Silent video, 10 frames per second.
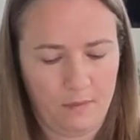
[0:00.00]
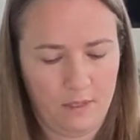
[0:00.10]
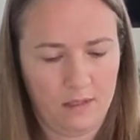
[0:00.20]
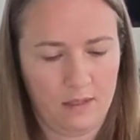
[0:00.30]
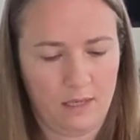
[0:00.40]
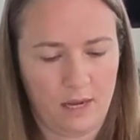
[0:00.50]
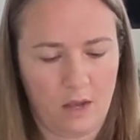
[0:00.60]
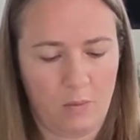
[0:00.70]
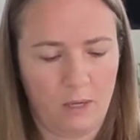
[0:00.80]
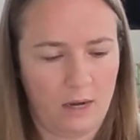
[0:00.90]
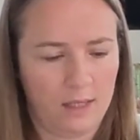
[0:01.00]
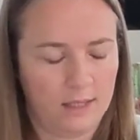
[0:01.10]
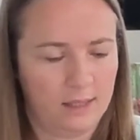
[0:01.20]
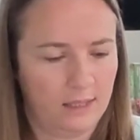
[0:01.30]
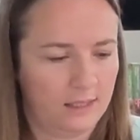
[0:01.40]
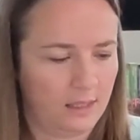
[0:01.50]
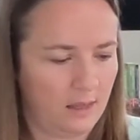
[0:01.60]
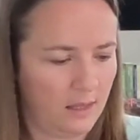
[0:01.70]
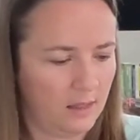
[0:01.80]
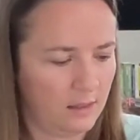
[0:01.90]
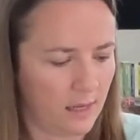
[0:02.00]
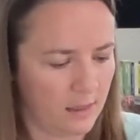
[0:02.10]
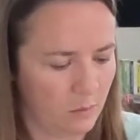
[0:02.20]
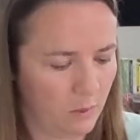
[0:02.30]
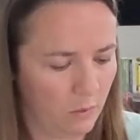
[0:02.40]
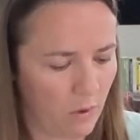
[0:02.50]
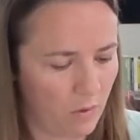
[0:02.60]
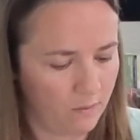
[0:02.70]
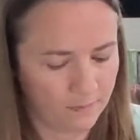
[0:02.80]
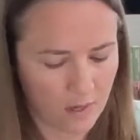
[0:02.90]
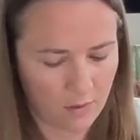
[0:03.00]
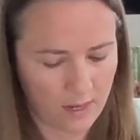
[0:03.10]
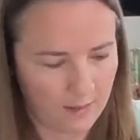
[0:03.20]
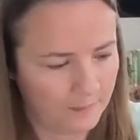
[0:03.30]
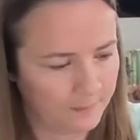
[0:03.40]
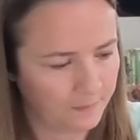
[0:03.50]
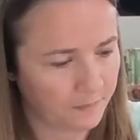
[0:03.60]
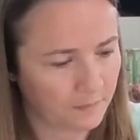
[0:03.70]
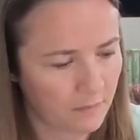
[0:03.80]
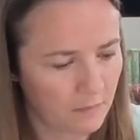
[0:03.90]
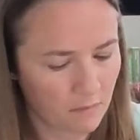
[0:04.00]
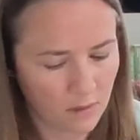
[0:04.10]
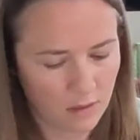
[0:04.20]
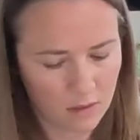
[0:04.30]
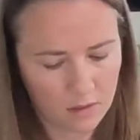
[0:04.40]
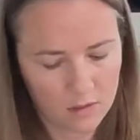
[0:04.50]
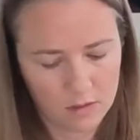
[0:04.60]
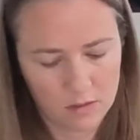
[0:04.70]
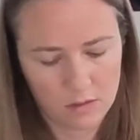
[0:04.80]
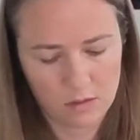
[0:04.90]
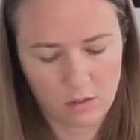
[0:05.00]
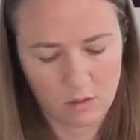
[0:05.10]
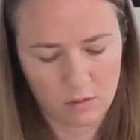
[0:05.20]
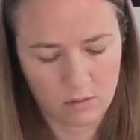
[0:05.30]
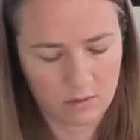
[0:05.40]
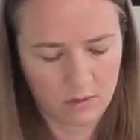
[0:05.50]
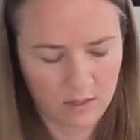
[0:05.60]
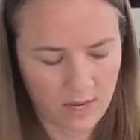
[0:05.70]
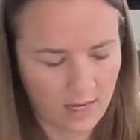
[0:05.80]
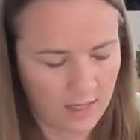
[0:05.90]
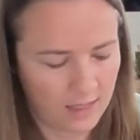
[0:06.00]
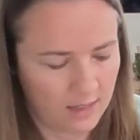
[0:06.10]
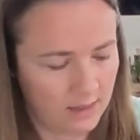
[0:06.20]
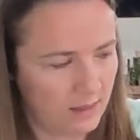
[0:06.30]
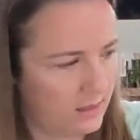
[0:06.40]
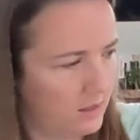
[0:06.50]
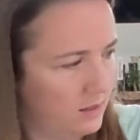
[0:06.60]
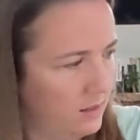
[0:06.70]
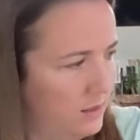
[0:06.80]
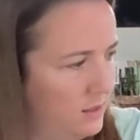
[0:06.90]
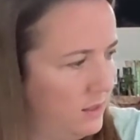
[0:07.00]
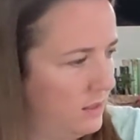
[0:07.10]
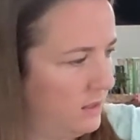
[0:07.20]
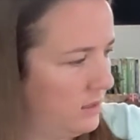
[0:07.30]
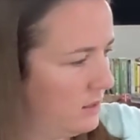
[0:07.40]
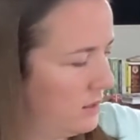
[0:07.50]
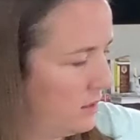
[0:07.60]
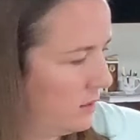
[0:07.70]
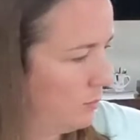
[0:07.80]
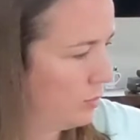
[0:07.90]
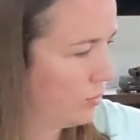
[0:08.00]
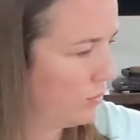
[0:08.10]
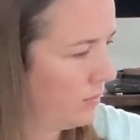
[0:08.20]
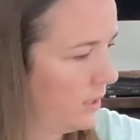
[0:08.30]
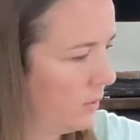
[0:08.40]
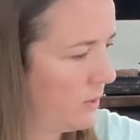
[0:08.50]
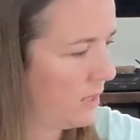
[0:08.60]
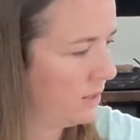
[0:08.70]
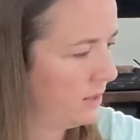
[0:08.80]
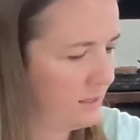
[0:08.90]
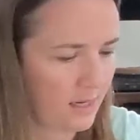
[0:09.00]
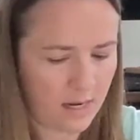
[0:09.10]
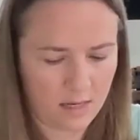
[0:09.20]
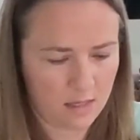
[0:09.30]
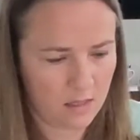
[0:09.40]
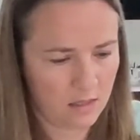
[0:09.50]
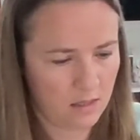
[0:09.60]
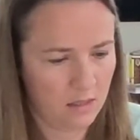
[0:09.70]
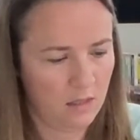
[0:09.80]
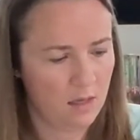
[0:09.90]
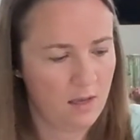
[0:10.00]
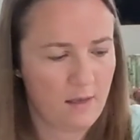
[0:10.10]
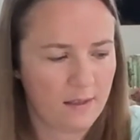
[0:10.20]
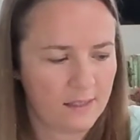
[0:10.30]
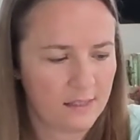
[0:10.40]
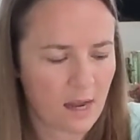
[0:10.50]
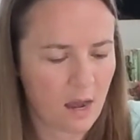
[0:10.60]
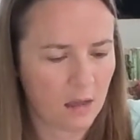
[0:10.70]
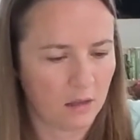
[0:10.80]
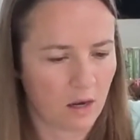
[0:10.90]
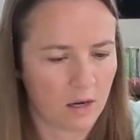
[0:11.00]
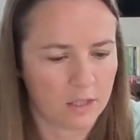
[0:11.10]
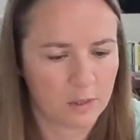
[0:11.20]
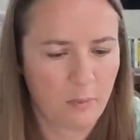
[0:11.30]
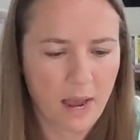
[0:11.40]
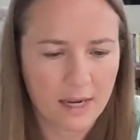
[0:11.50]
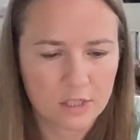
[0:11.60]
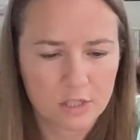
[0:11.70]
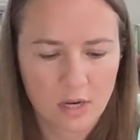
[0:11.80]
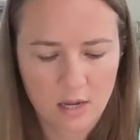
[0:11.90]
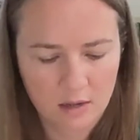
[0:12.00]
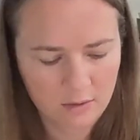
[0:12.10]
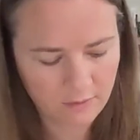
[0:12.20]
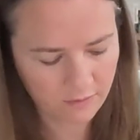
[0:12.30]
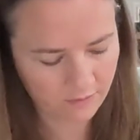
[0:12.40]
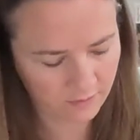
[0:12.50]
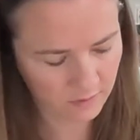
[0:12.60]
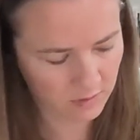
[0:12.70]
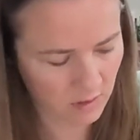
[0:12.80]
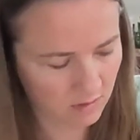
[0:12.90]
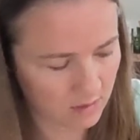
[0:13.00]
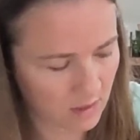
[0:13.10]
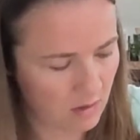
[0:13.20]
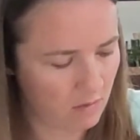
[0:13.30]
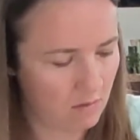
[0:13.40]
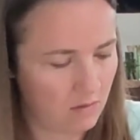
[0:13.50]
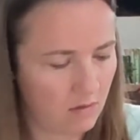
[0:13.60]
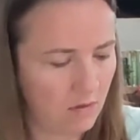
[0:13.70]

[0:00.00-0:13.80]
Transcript: this is going to help it not stick to things as we roll. Okay, so that is pretty well done. This is not a large batch of salt dough.